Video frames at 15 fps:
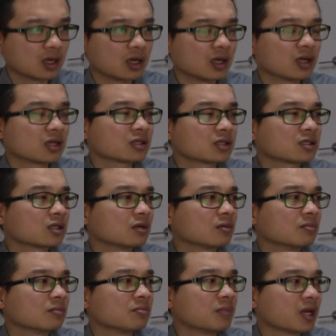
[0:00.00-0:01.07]
It is a
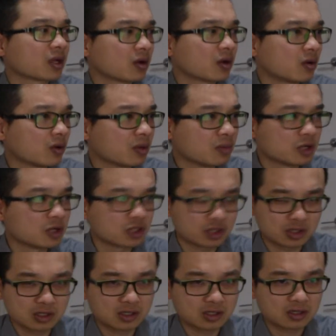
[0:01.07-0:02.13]
medical
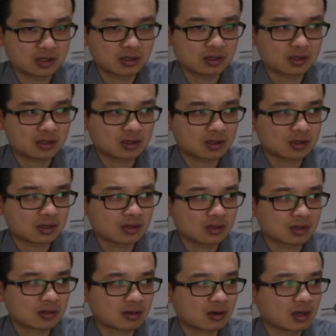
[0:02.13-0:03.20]
emergency,
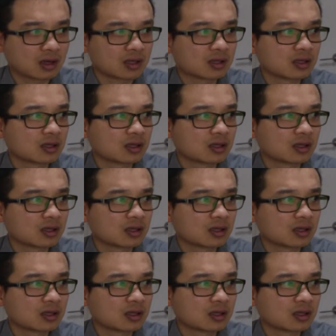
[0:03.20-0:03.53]
right?